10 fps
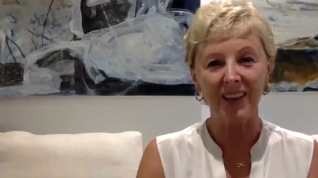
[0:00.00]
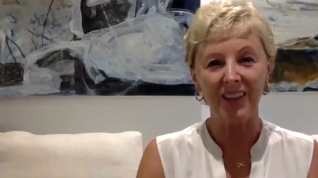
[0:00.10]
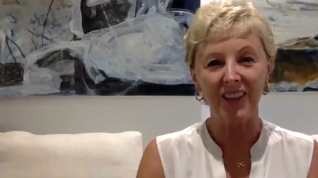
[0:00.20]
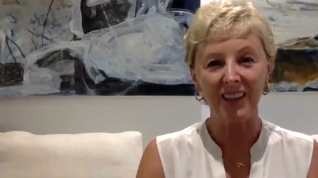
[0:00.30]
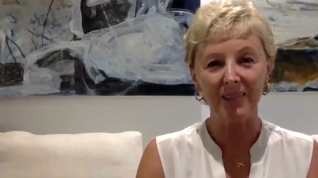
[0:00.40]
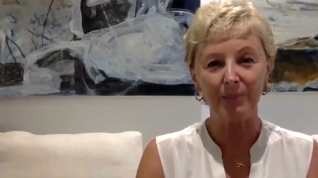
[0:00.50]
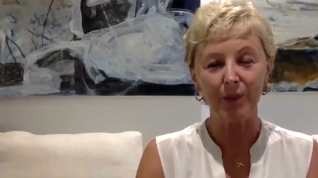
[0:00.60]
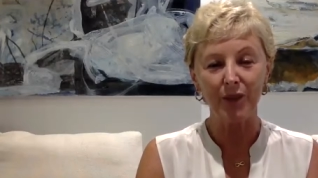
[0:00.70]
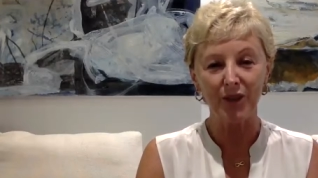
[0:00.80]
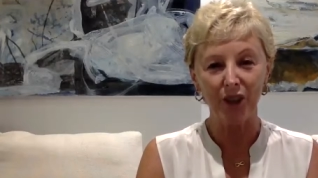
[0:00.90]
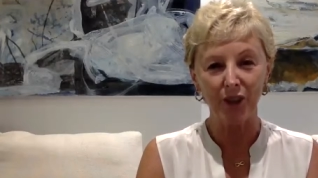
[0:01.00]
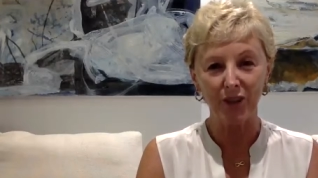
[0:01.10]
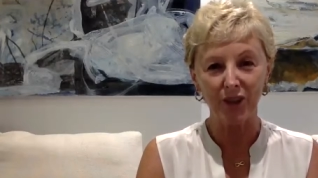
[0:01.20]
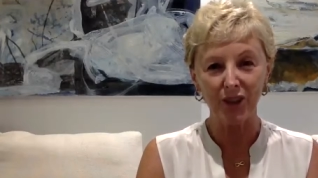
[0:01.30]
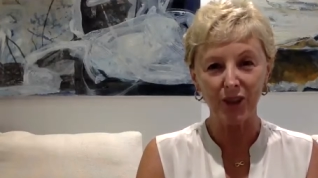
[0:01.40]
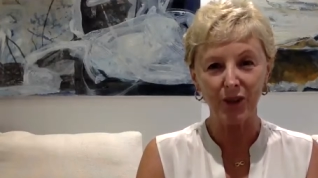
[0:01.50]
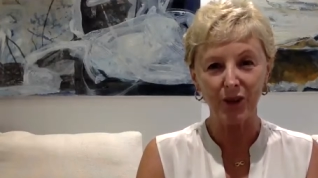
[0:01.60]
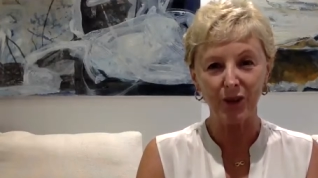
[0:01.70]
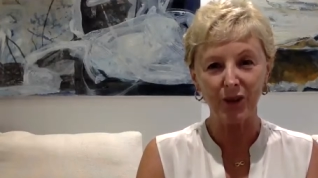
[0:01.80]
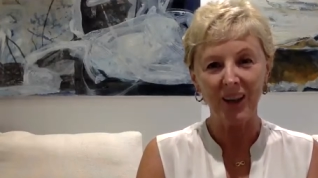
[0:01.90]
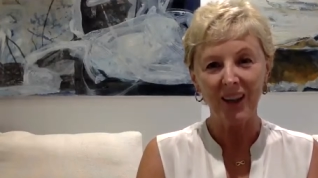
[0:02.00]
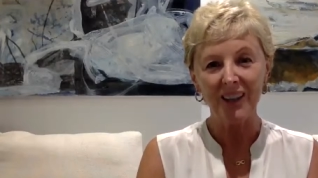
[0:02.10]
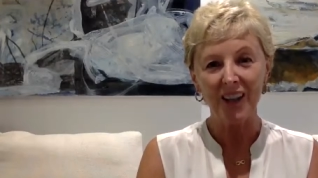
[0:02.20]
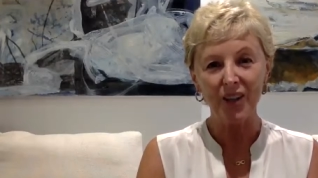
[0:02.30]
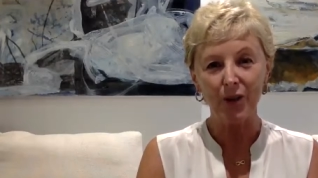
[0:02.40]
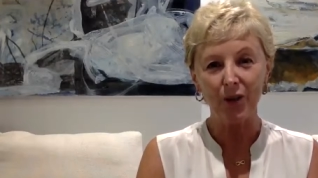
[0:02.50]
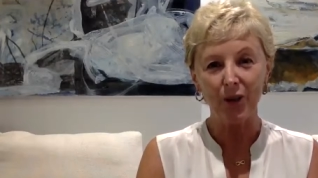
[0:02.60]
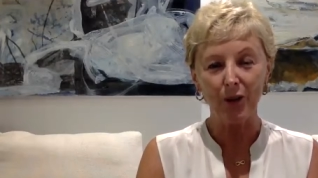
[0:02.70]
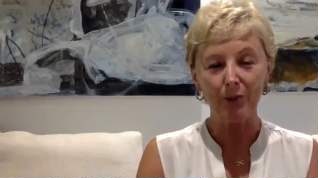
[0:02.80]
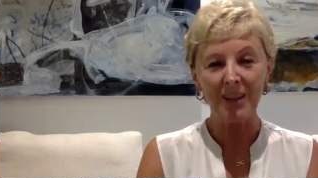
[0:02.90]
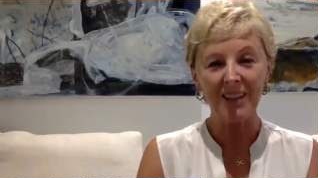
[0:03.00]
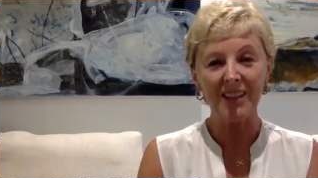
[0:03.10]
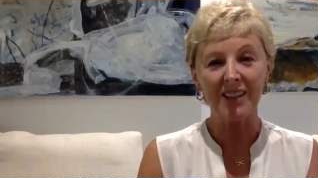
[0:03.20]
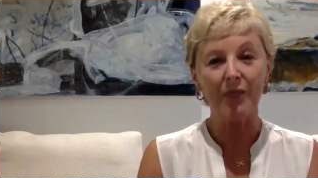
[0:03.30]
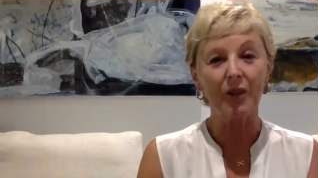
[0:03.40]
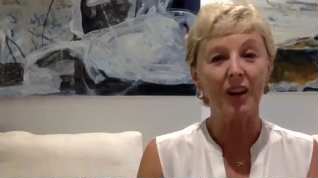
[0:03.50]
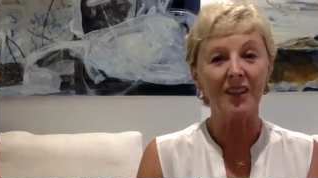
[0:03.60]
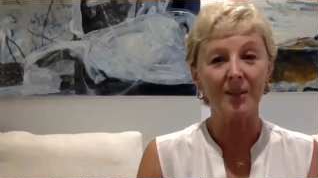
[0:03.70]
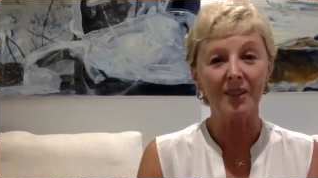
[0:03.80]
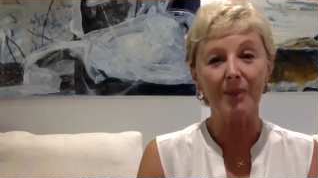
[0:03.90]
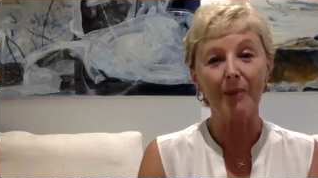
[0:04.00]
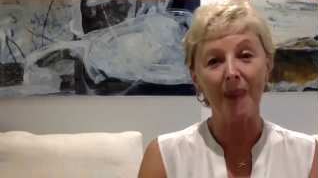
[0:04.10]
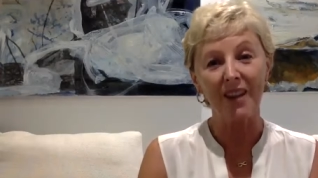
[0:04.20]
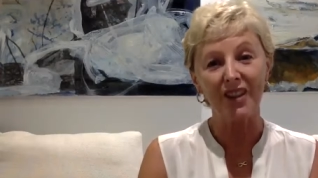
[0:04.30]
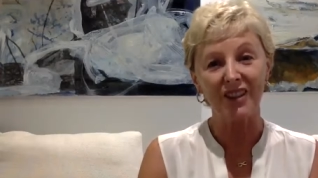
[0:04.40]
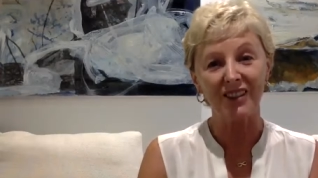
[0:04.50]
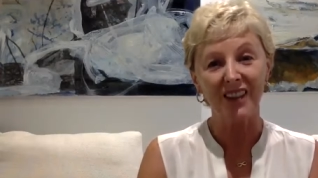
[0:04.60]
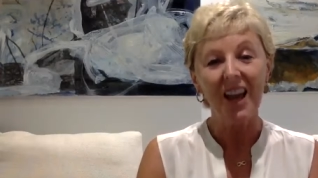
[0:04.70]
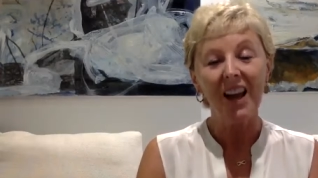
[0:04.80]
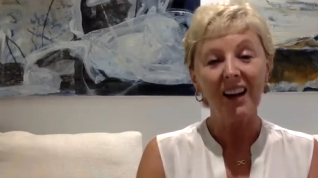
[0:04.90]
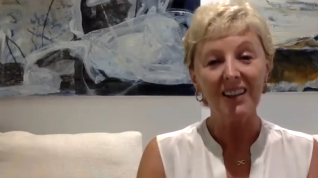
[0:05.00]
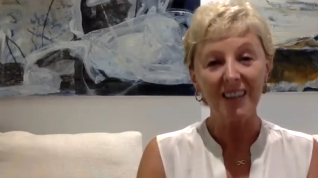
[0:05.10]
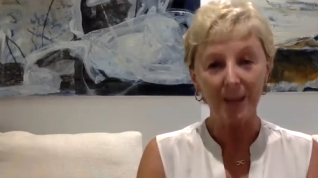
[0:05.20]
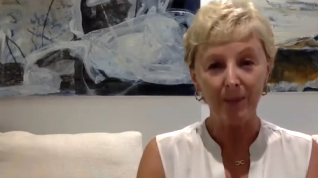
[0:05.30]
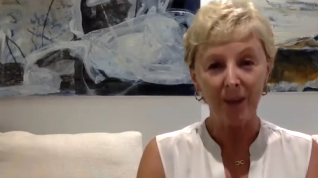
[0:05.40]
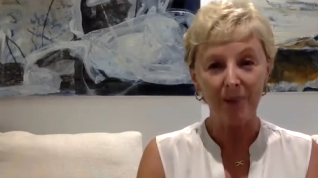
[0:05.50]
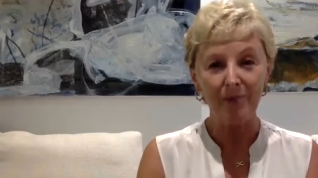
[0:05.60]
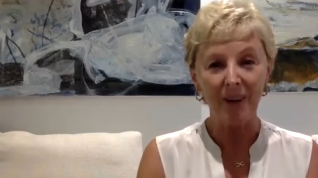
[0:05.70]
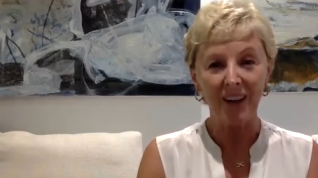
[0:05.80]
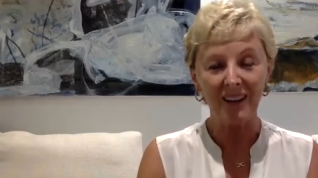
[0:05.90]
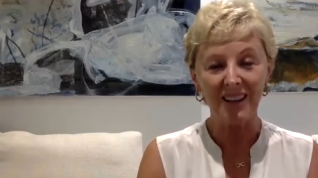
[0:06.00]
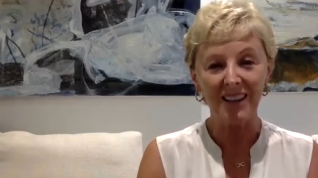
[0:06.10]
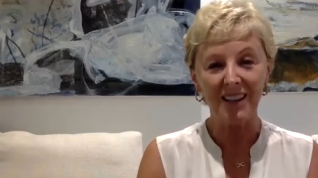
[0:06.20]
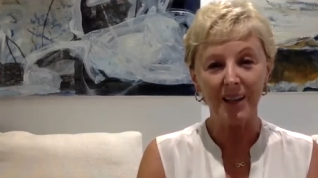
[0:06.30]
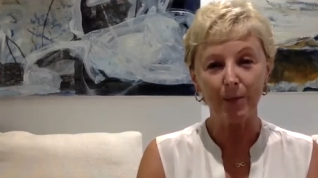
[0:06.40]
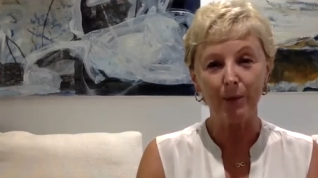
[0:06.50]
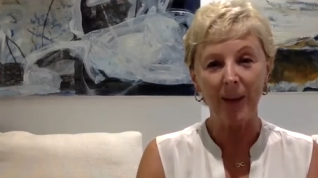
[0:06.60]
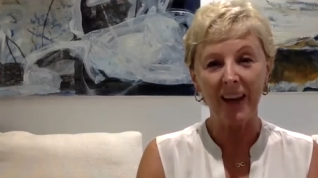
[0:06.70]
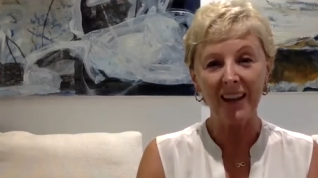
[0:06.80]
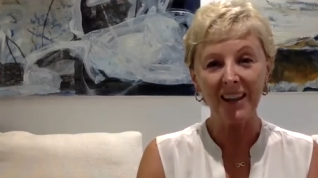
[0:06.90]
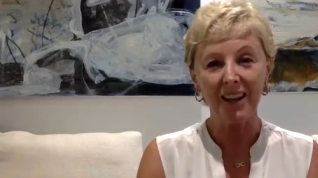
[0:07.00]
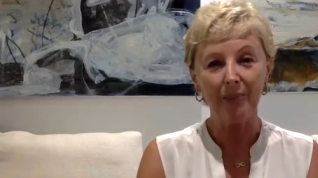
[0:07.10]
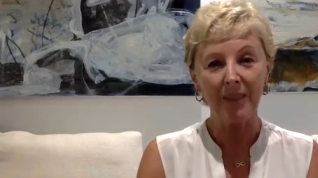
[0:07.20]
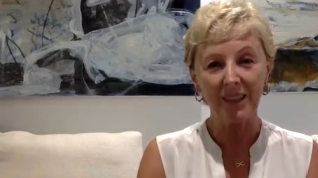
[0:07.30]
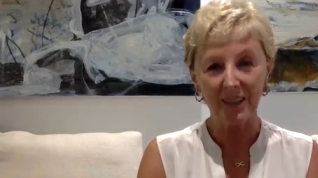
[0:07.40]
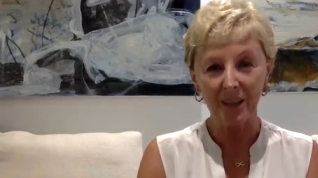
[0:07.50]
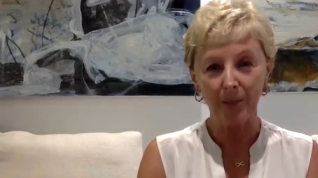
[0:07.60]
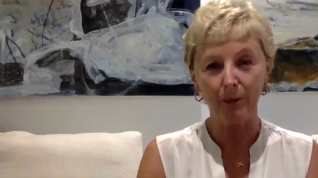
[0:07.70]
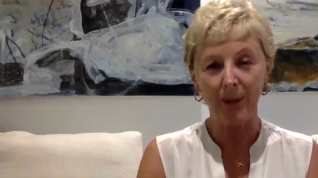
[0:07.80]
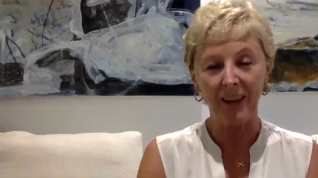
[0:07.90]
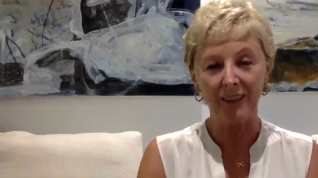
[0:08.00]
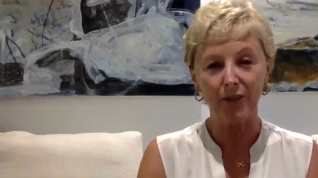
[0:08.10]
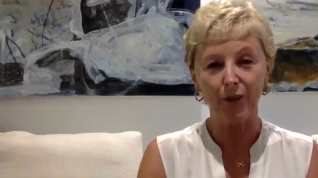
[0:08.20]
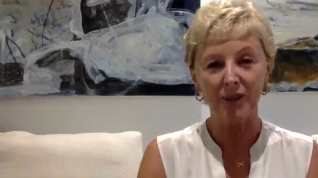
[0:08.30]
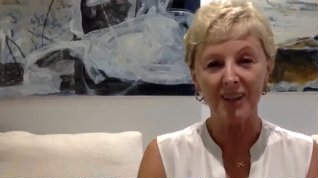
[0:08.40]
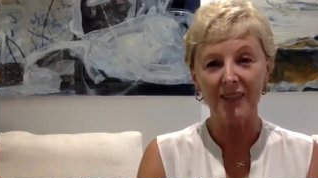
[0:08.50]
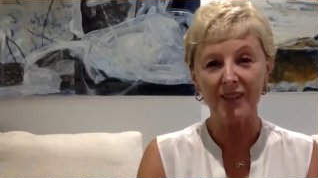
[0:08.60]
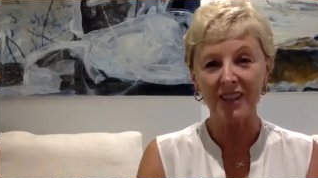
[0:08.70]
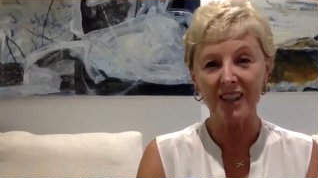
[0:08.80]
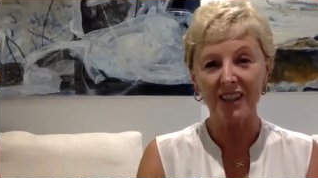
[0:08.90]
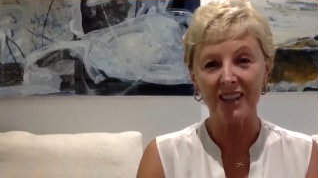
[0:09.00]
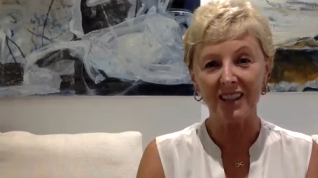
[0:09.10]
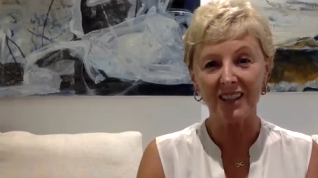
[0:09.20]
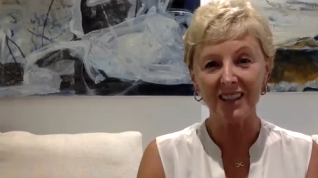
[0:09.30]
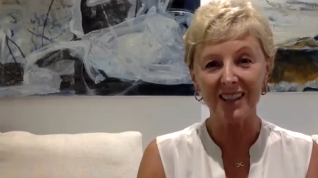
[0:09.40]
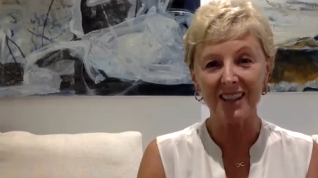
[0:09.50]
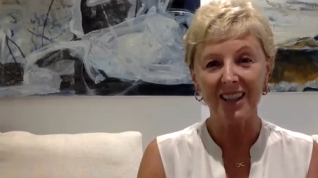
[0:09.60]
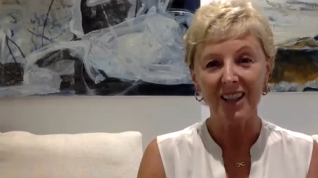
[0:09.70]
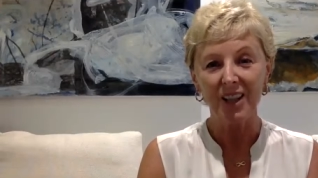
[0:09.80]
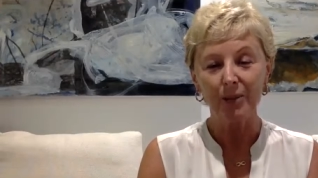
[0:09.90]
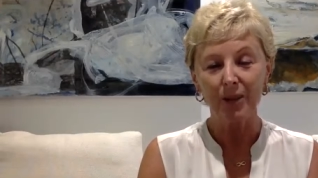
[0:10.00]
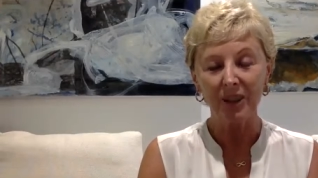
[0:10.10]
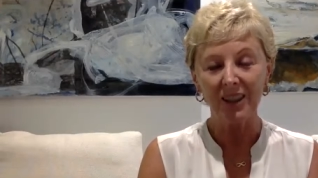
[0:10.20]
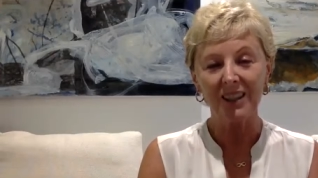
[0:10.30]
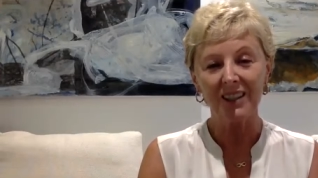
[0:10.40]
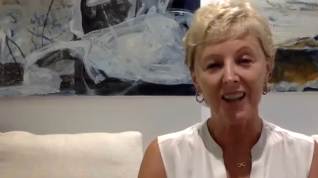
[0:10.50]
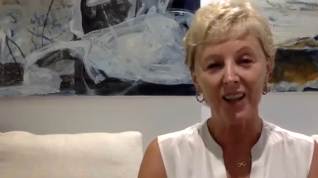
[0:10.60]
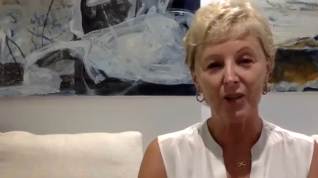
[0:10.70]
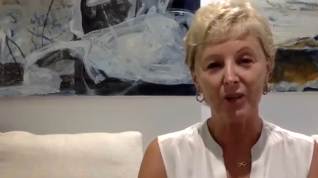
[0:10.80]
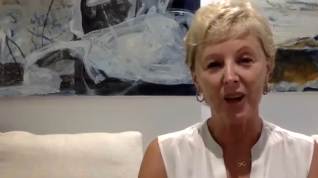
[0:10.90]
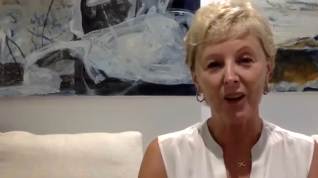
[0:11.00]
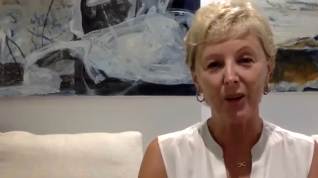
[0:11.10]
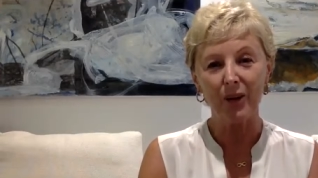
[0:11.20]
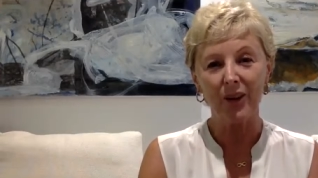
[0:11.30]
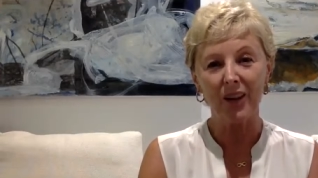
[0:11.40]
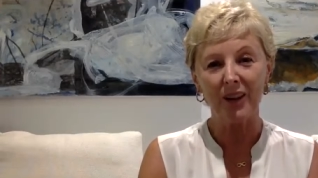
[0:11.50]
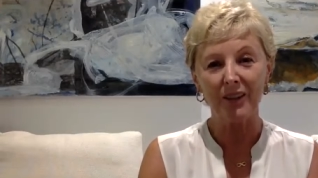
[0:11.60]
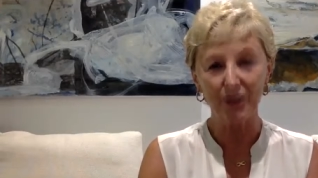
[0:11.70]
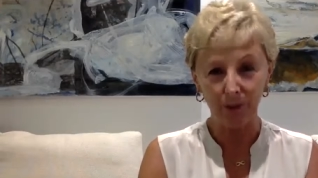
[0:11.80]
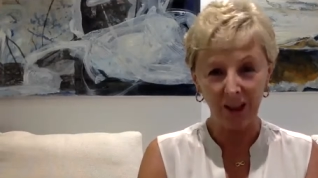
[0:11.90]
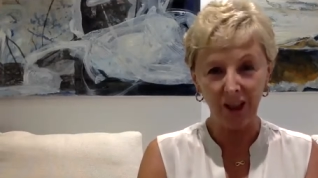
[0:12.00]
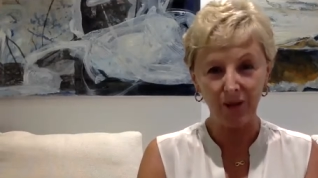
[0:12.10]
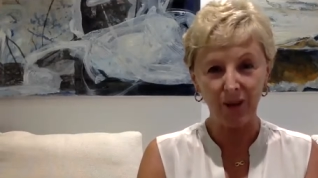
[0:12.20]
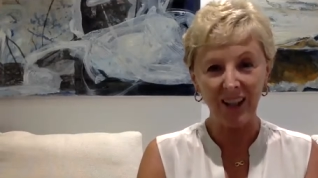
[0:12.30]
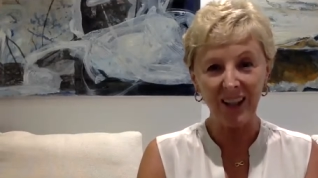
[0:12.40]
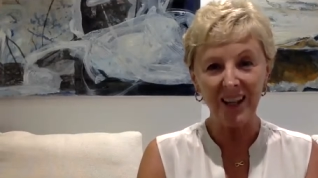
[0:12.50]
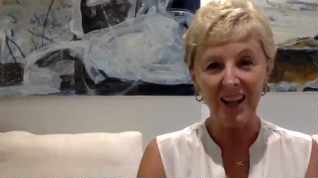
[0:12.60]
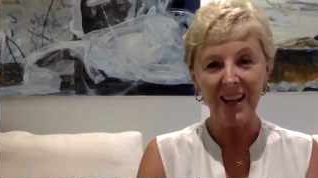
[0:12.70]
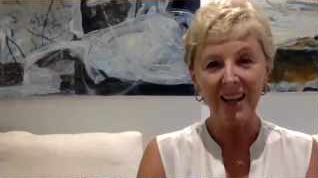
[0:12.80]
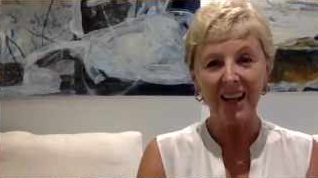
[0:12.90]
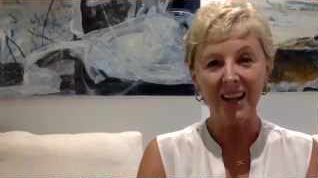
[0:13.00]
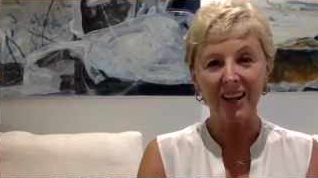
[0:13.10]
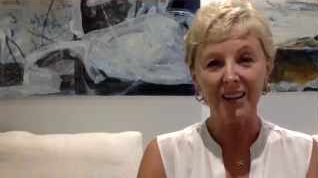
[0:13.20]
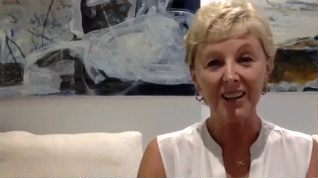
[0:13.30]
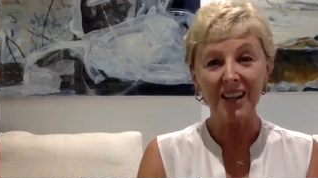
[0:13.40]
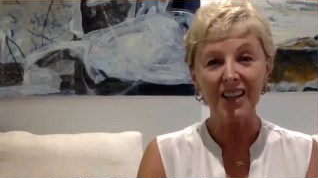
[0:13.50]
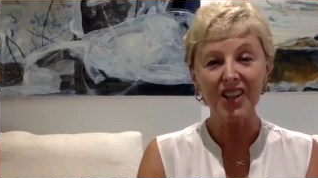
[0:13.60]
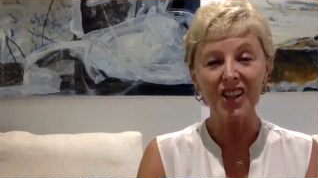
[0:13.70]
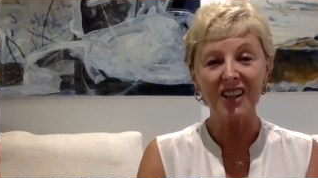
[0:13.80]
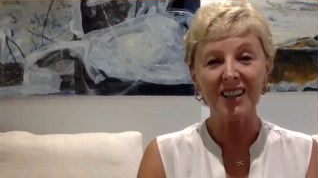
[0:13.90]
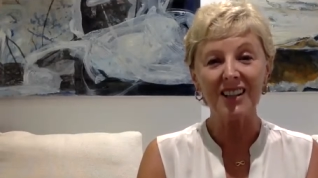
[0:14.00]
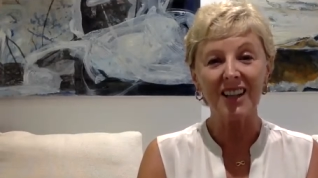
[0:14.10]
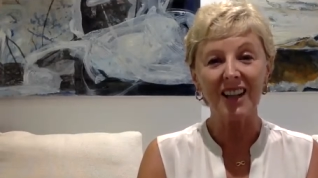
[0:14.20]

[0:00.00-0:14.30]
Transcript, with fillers: then moved over to natural therapies because I realised it was my passion. I set up my own practice in Double Bay. I've been in Double Bay for 17 years, working in natural health for 23, teaching